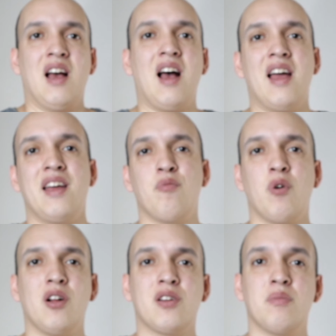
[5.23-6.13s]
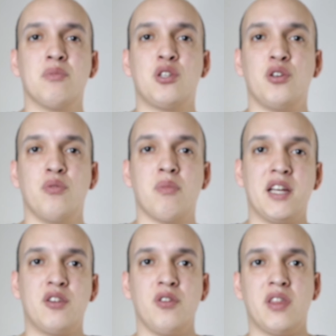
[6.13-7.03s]
Hi and welcome to
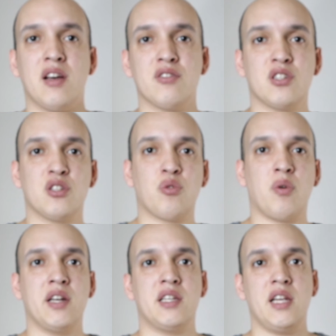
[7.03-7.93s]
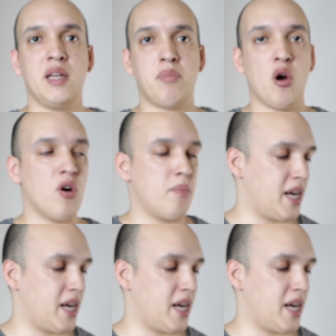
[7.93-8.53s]
my 2020 Boa